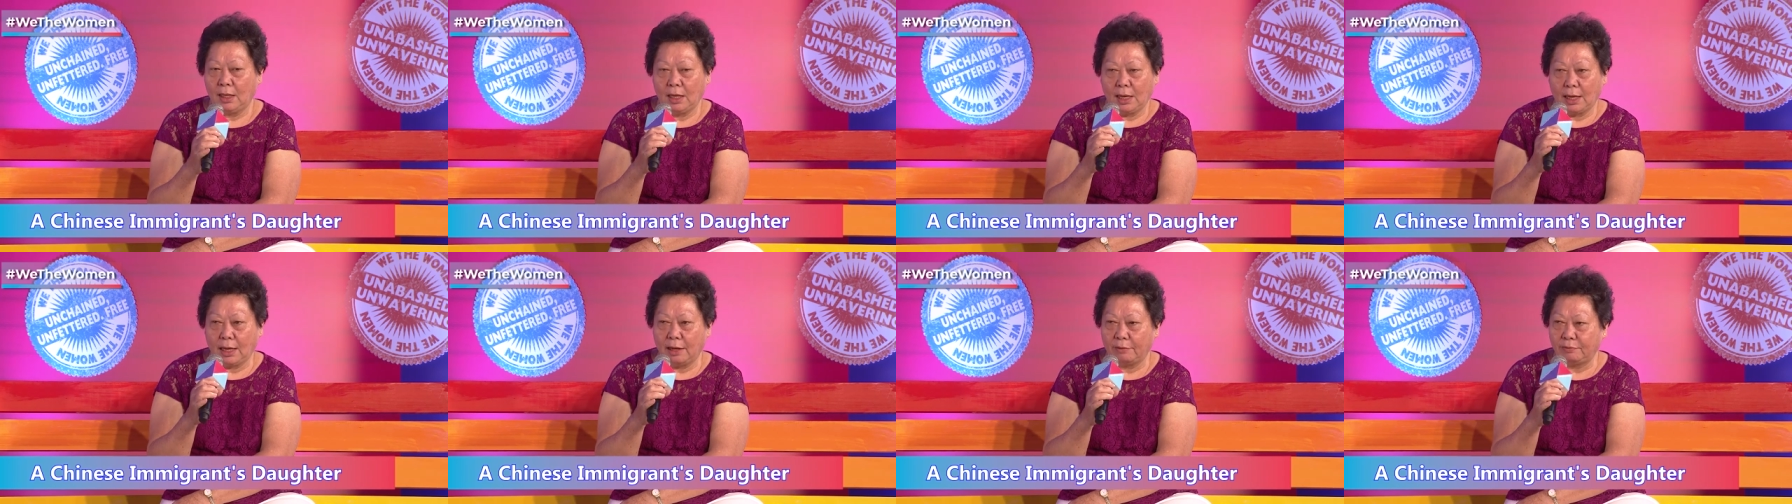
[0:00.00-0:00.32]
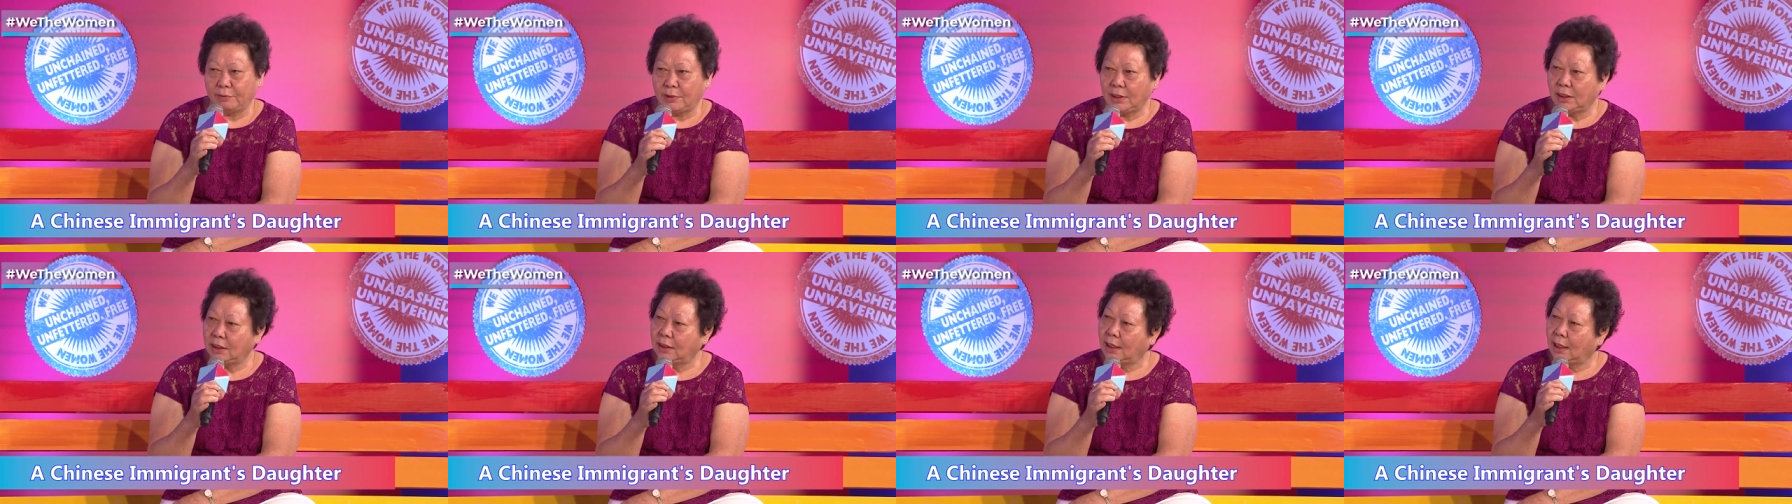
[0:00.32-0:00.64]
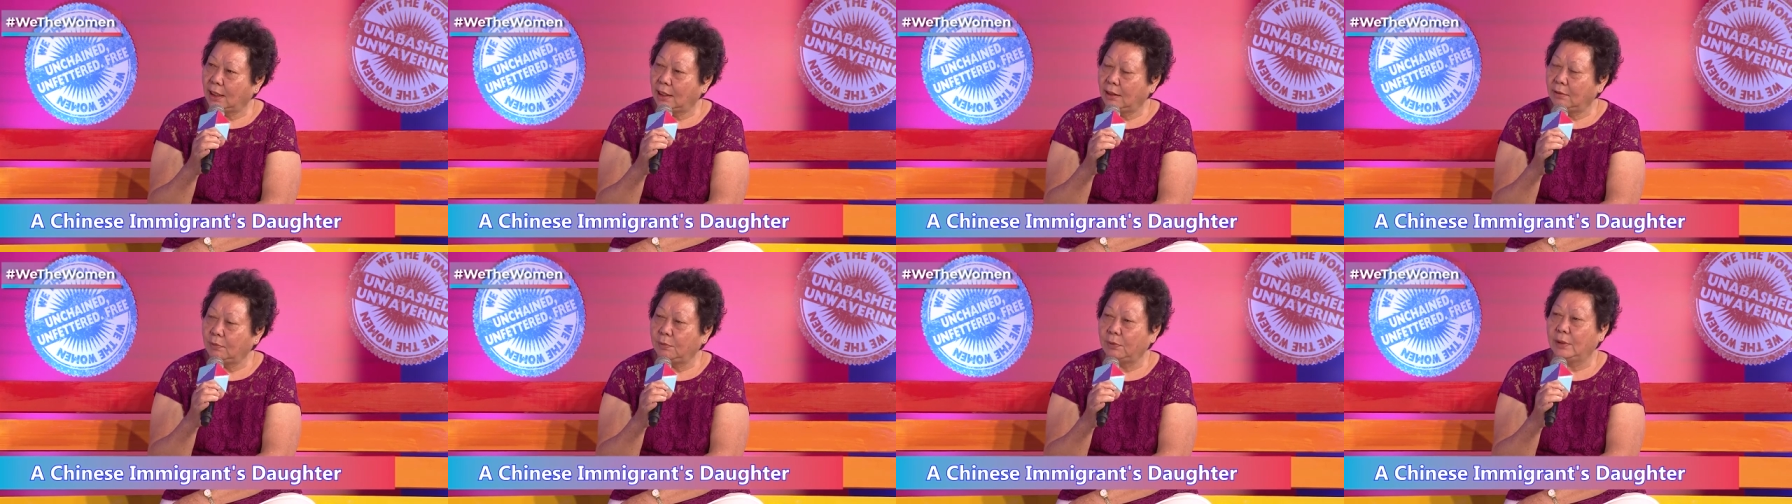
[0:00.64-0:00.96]
After
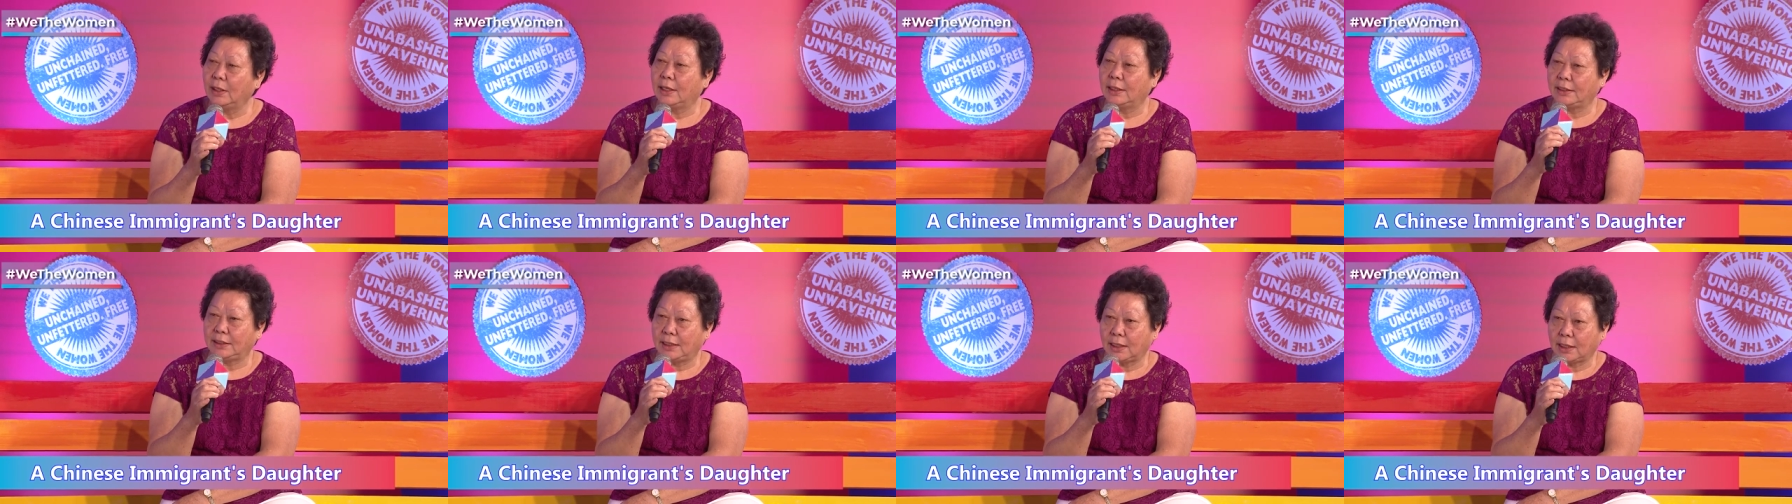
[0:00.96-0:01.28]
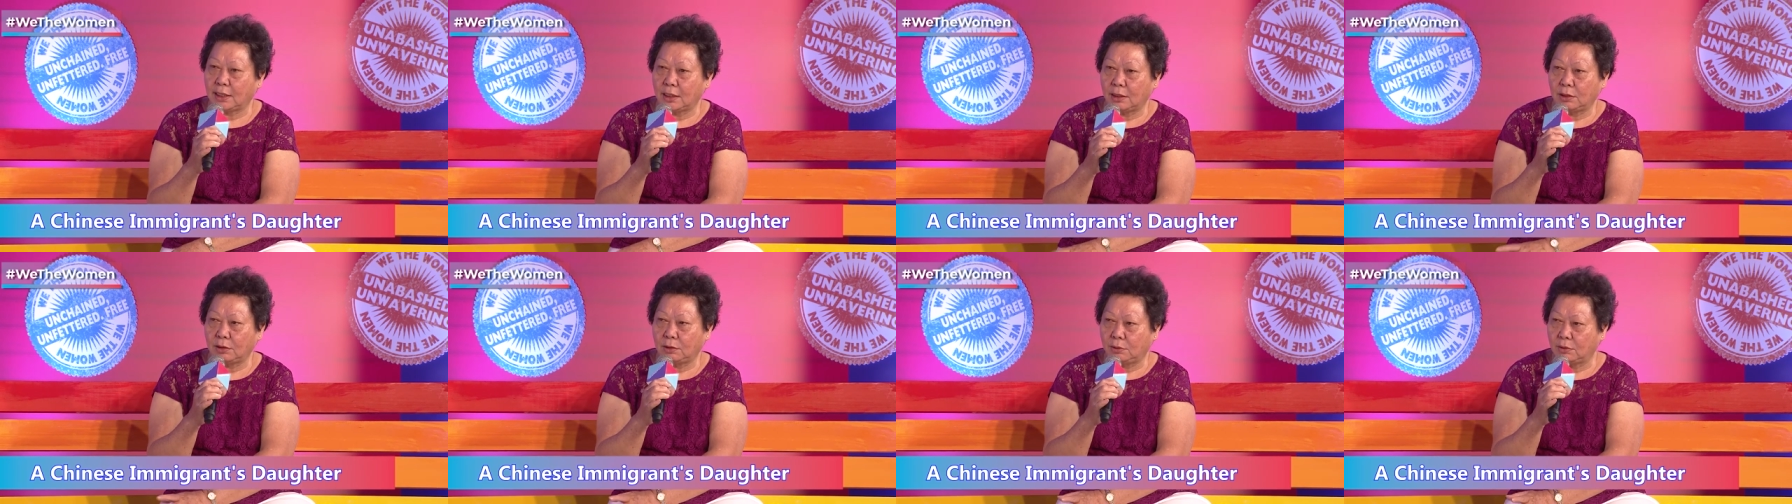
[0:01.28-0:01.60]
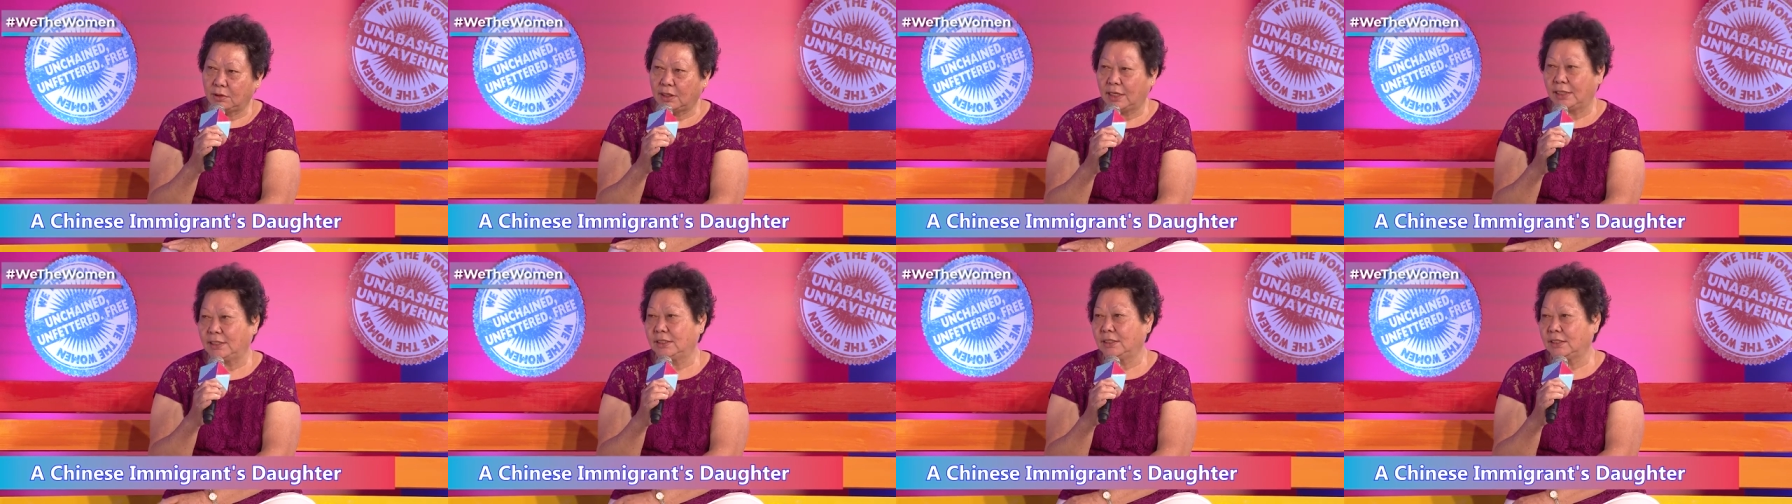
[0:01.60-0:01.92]
that, we are taken to
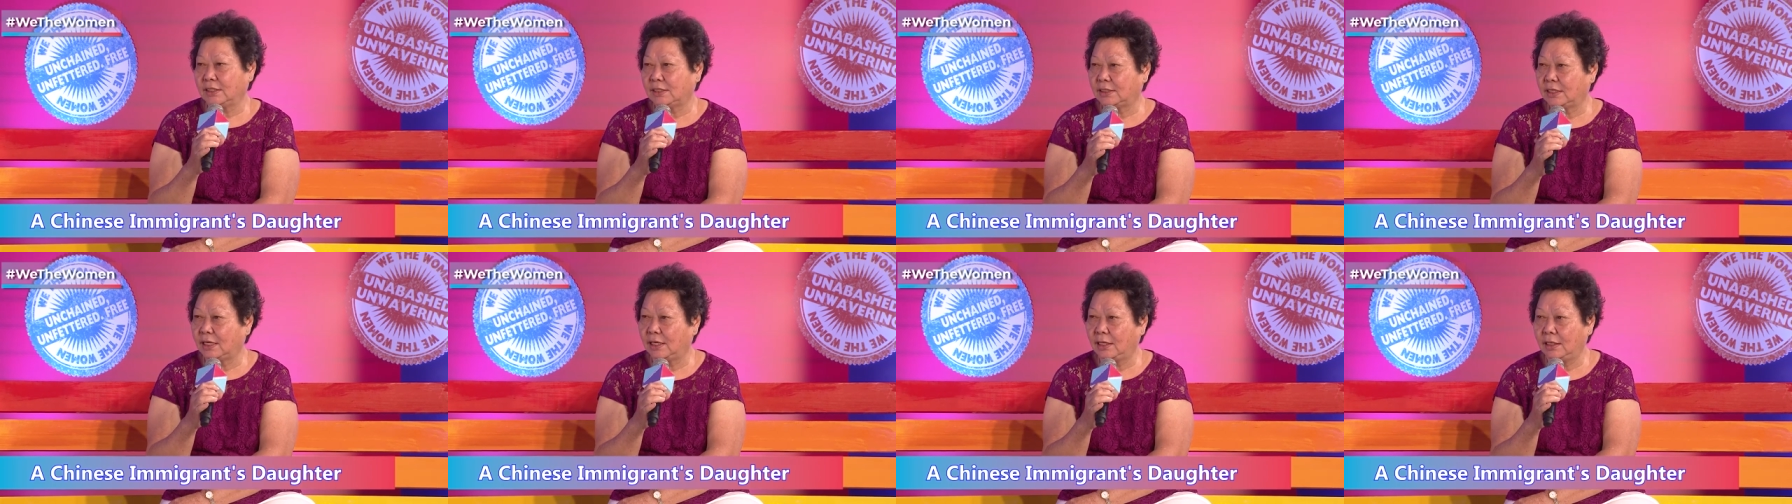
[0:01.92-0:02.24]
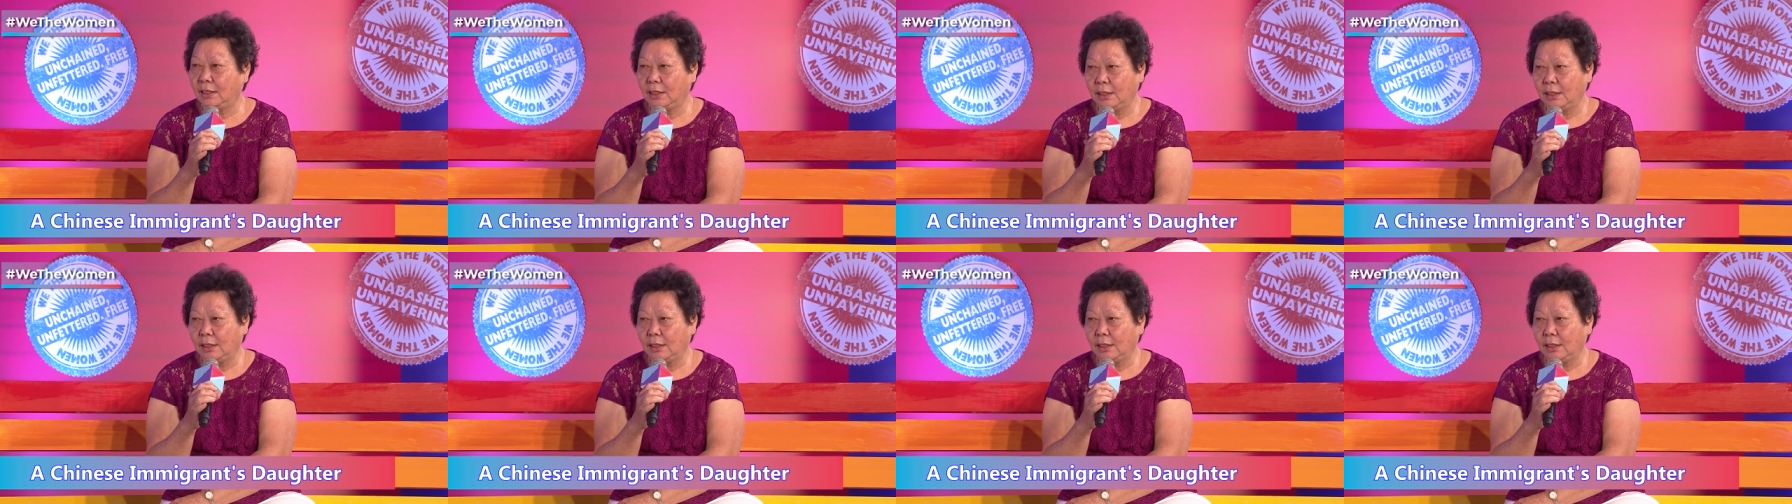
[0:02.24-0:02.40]
Rajasthan